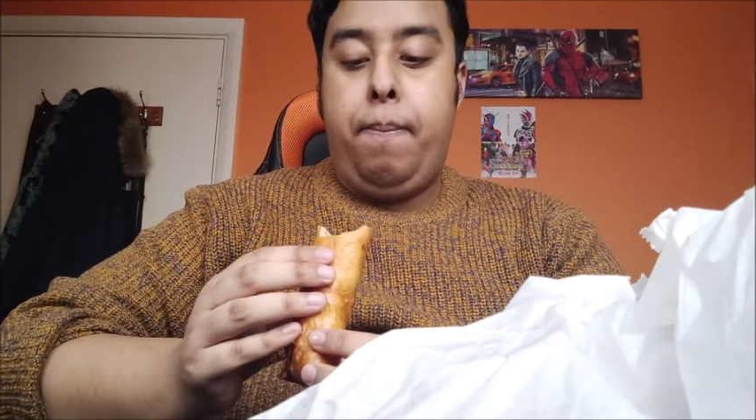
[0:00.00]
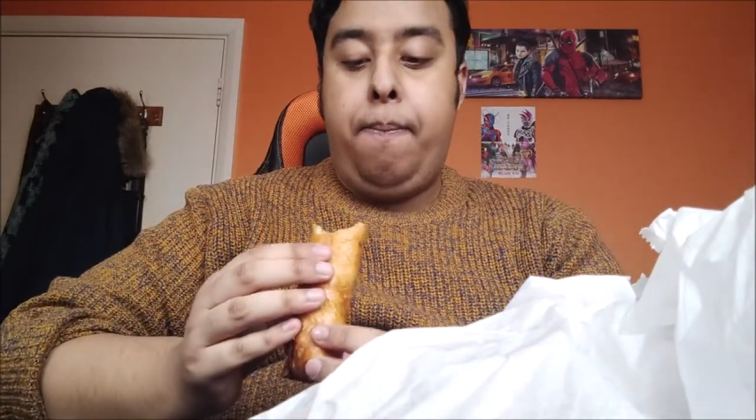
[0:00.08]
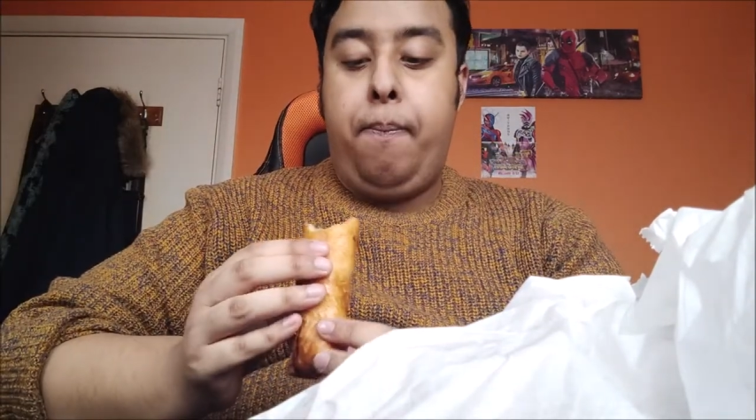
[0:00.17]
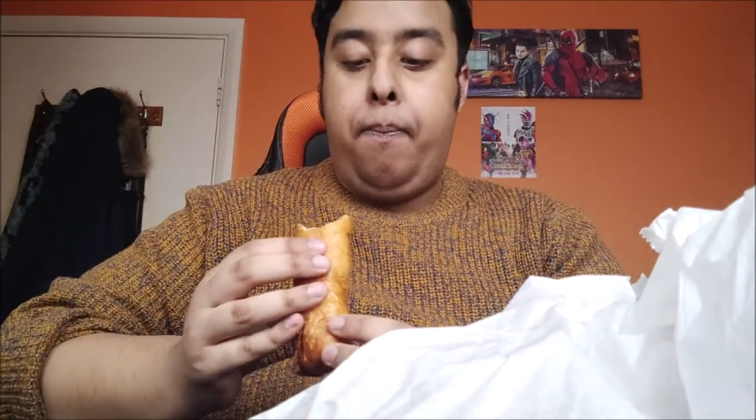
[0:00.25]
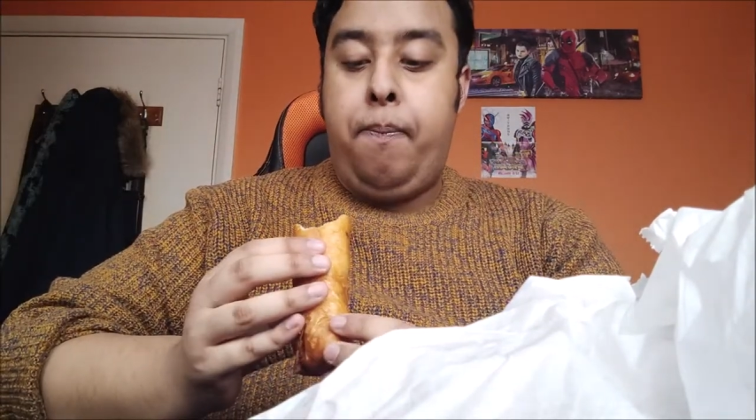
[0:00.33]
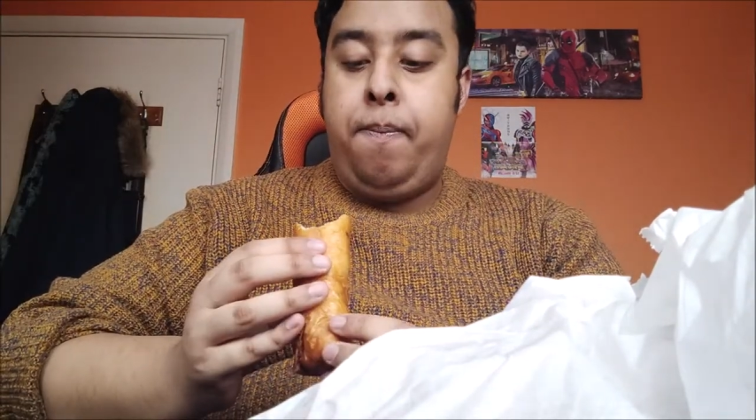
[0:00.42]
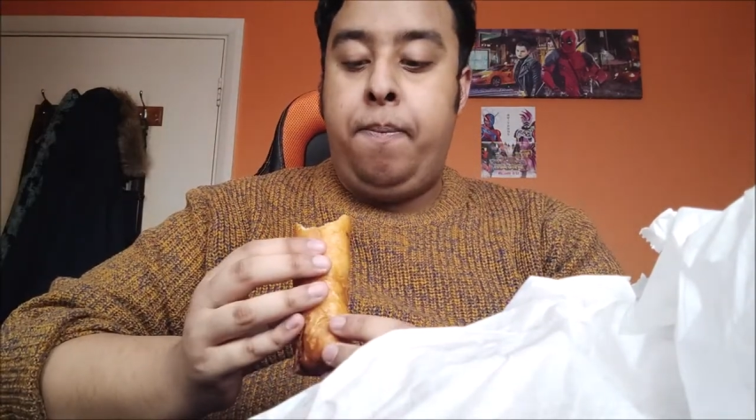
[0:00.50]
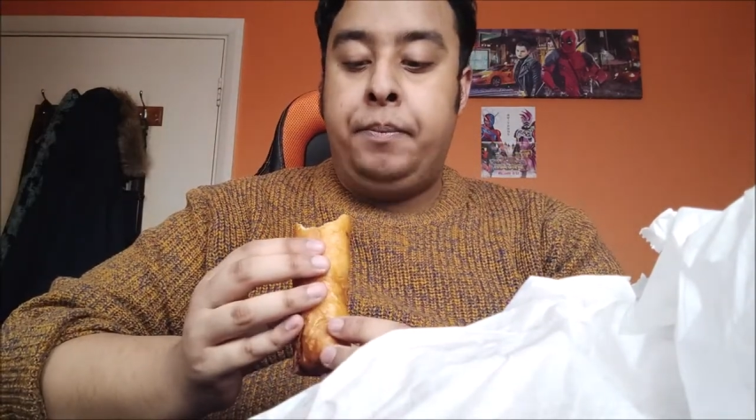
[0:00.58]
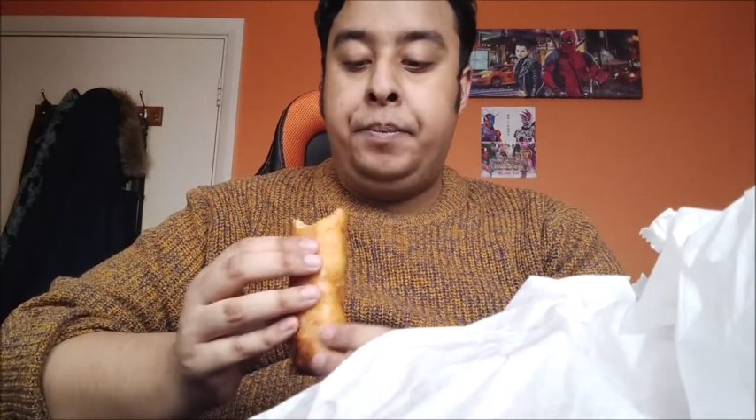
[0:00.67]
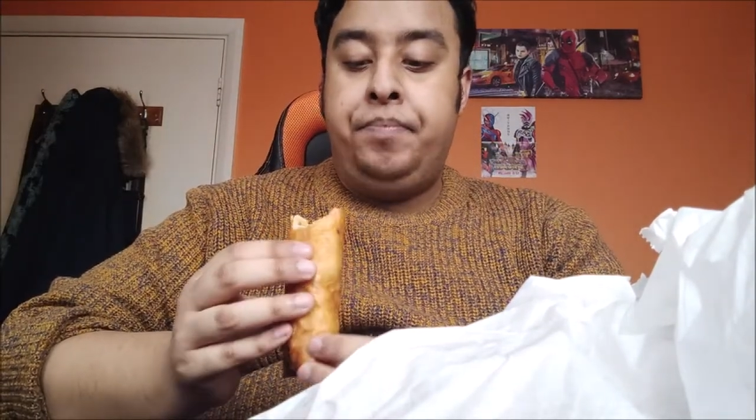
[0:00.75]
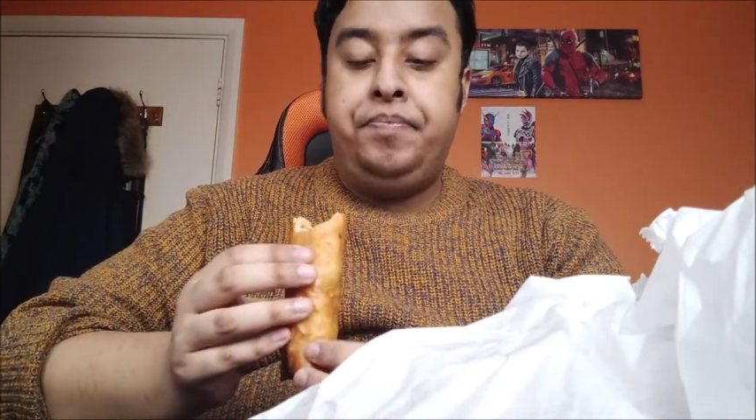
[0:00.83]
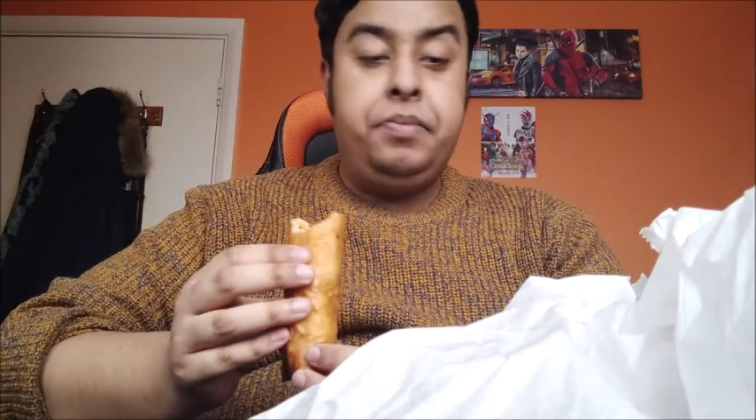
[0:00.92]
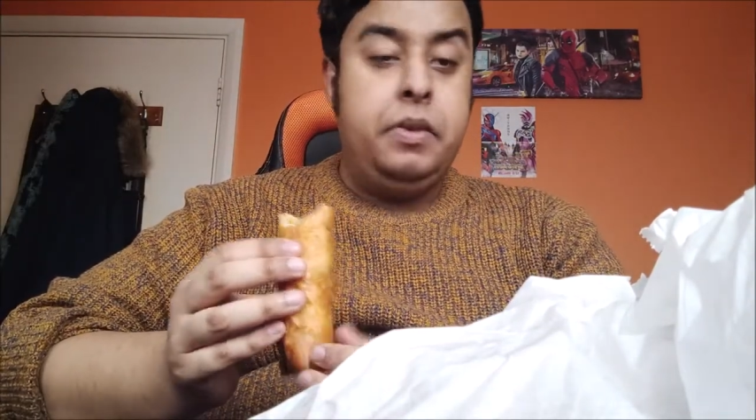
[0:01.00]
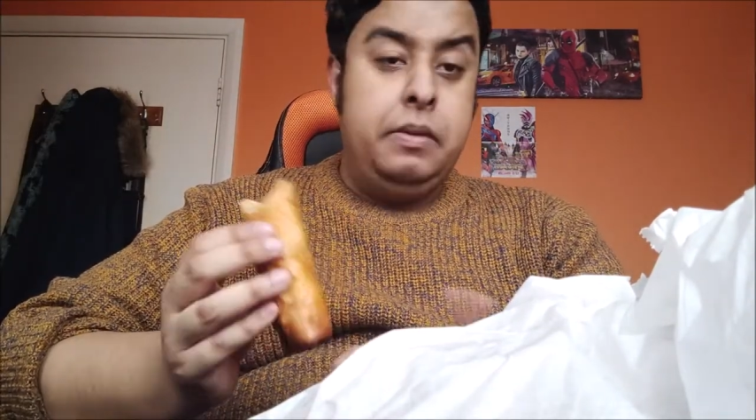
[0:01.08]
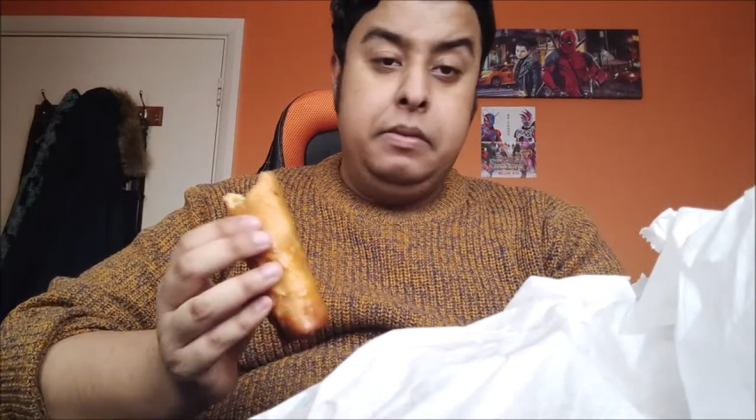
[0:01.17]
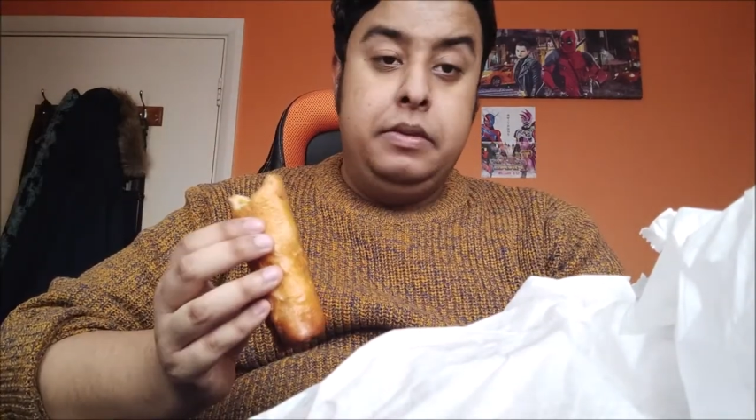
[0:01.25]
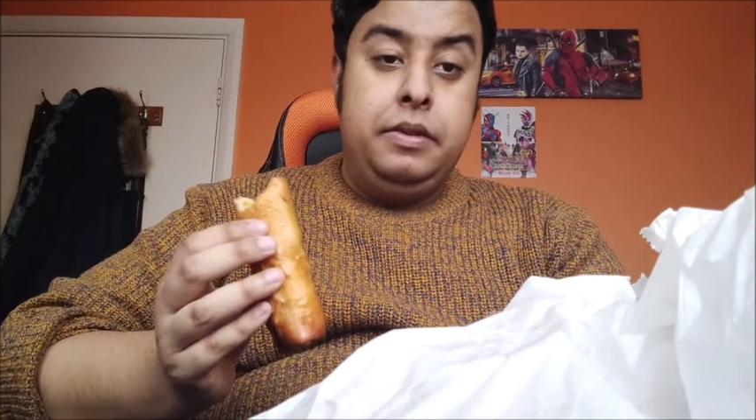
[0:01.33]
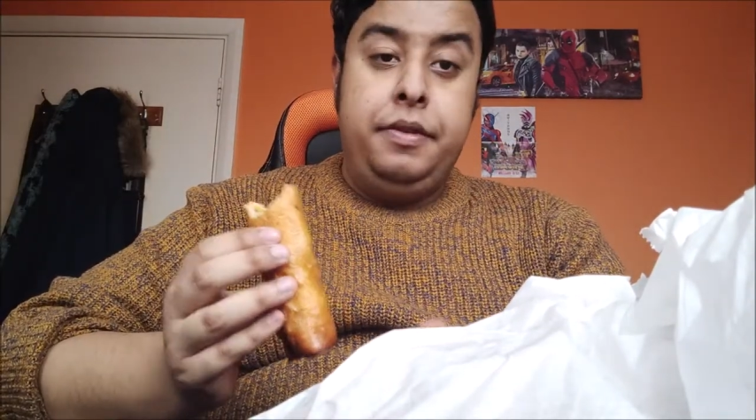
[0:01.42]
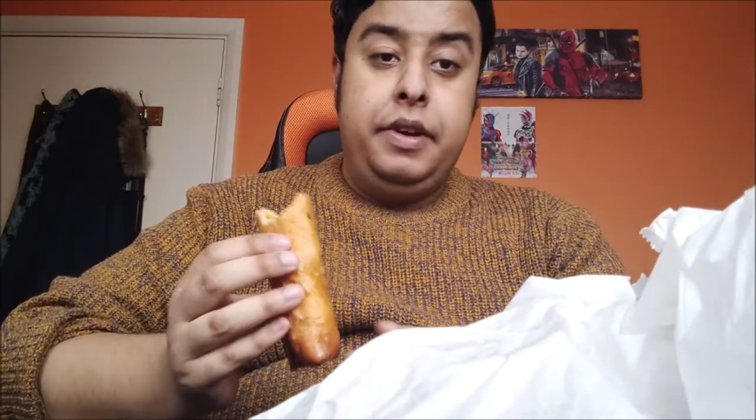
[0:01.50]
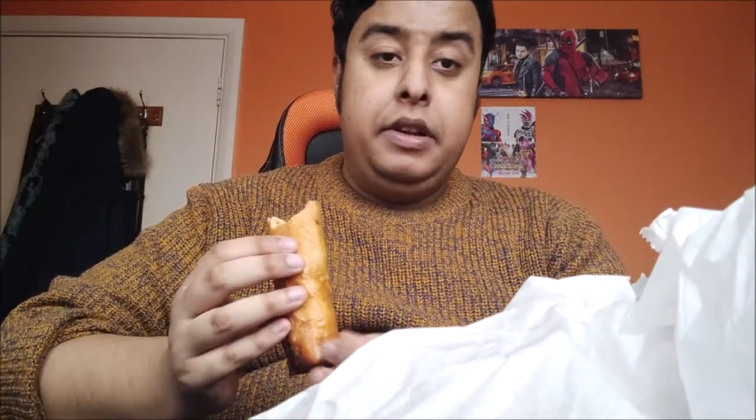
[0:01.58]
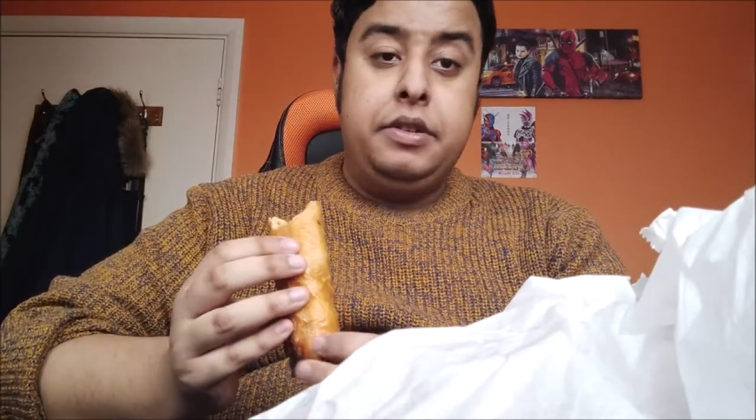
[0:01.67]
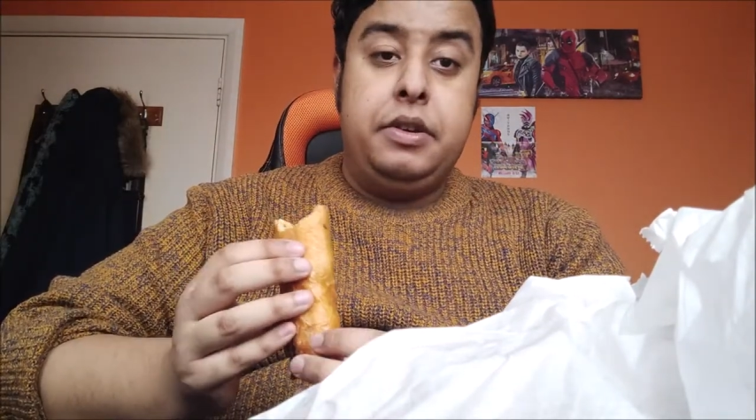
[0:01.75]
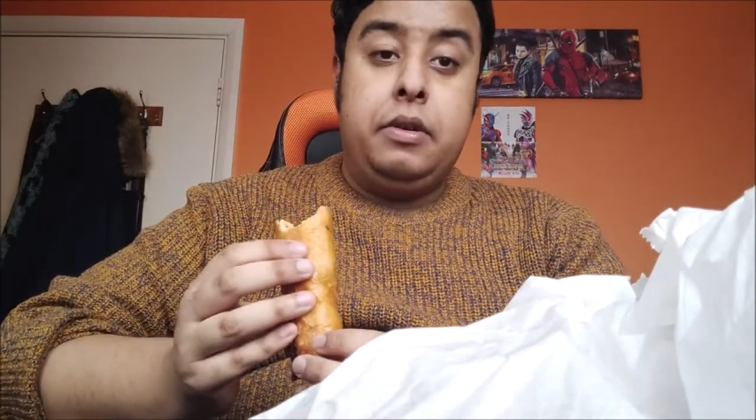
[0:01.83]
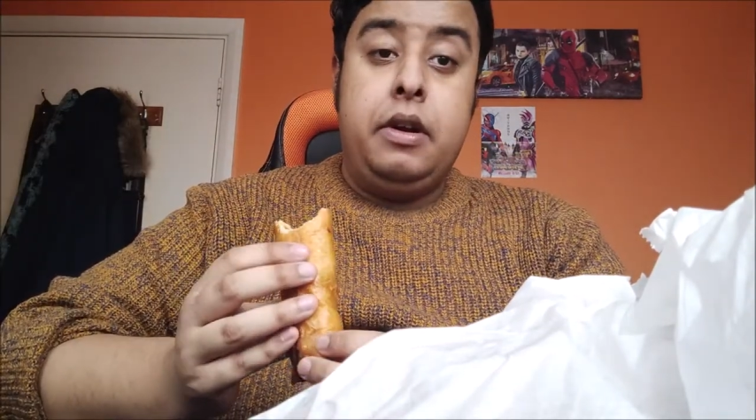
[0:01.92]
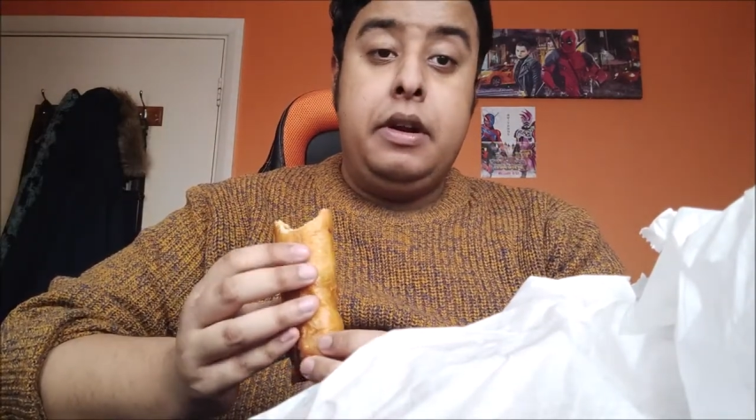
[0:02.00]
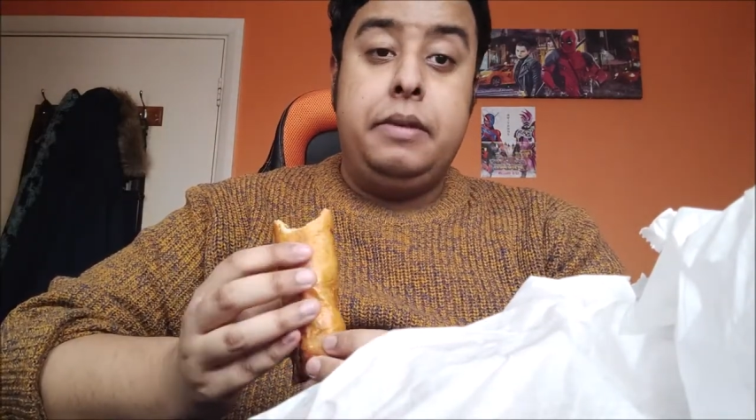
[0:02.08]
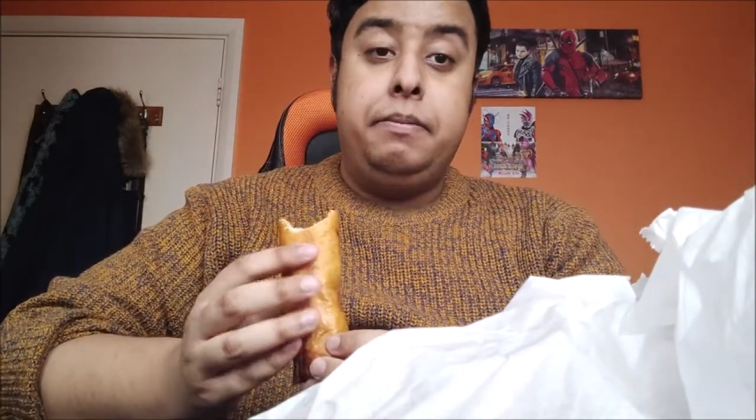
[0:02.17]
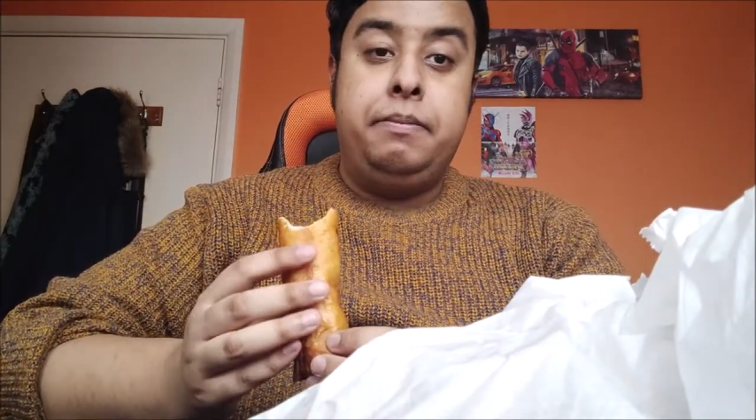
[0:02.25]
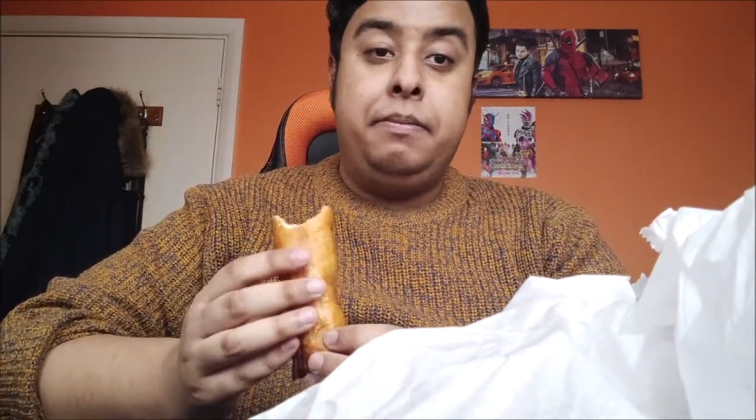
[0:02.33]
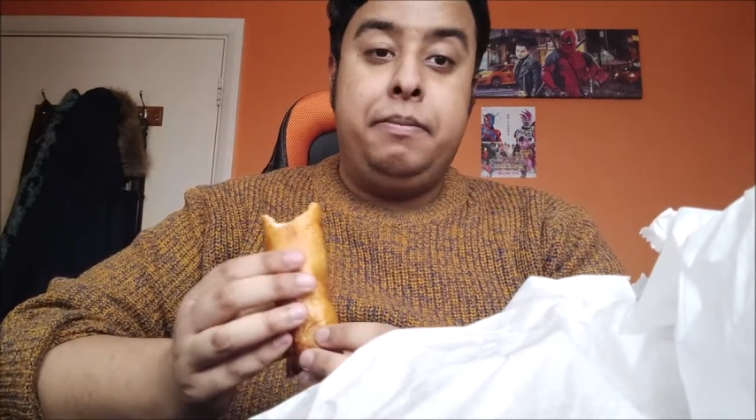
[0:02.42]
the filling is alright.